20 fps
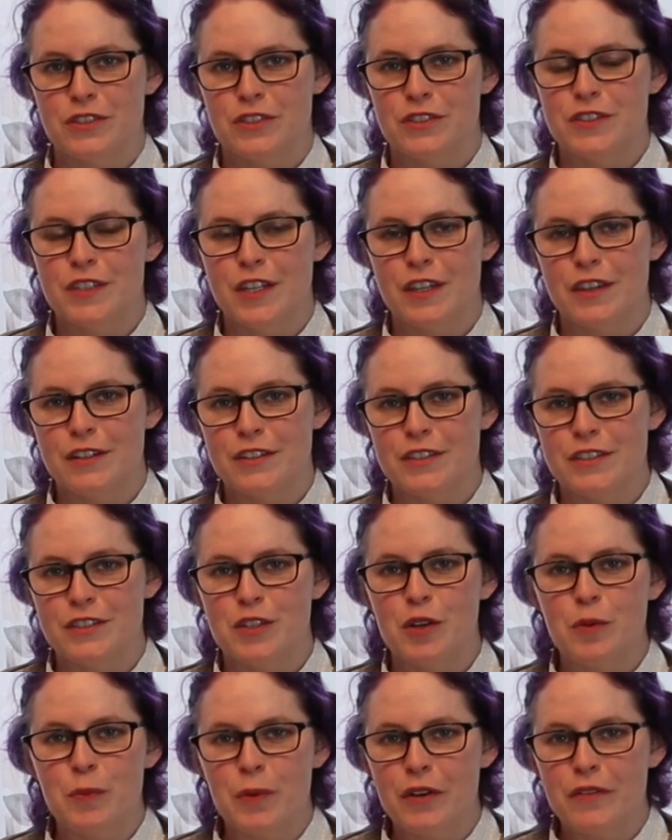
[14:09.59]
just like there is
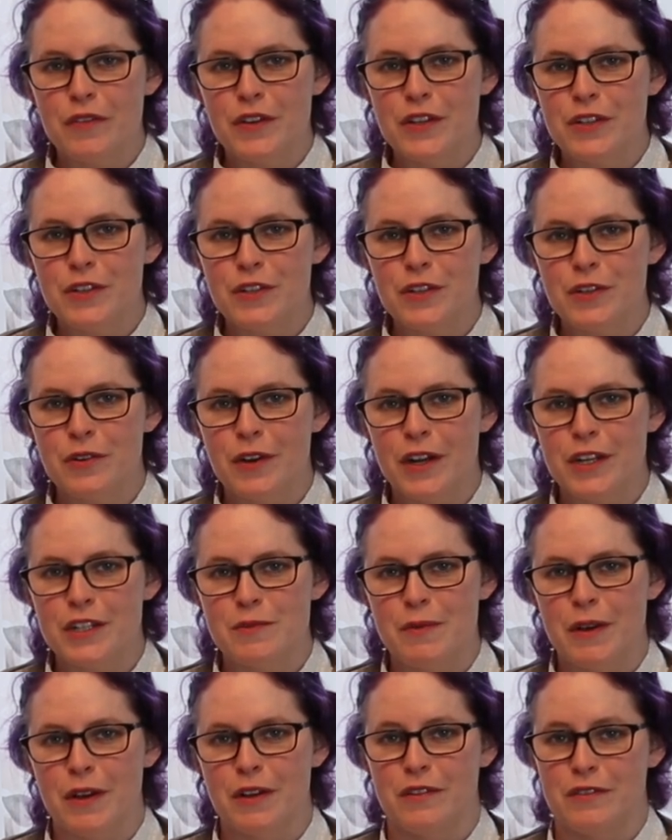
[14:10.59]
no perfect or correct
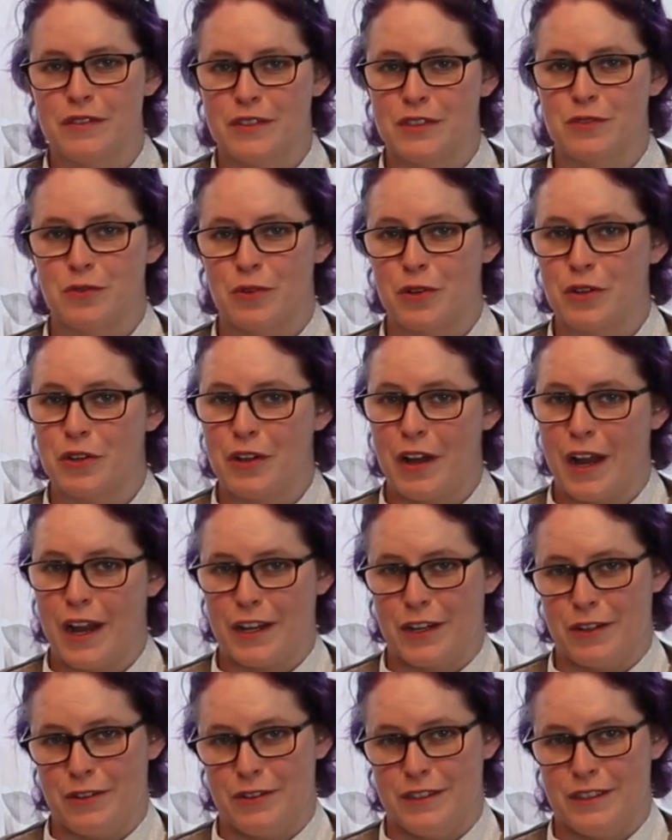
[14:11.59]
amount of historical
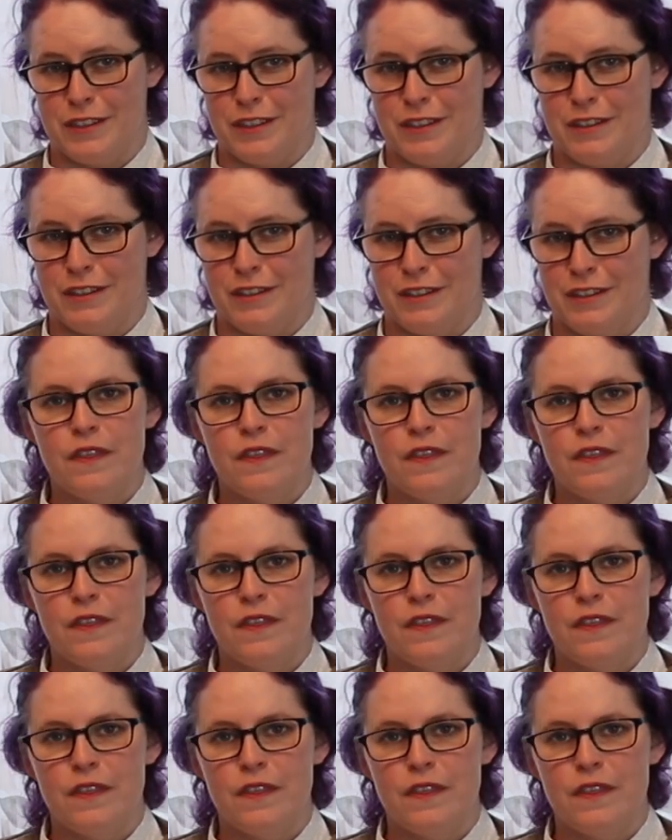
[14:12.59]
accuracy.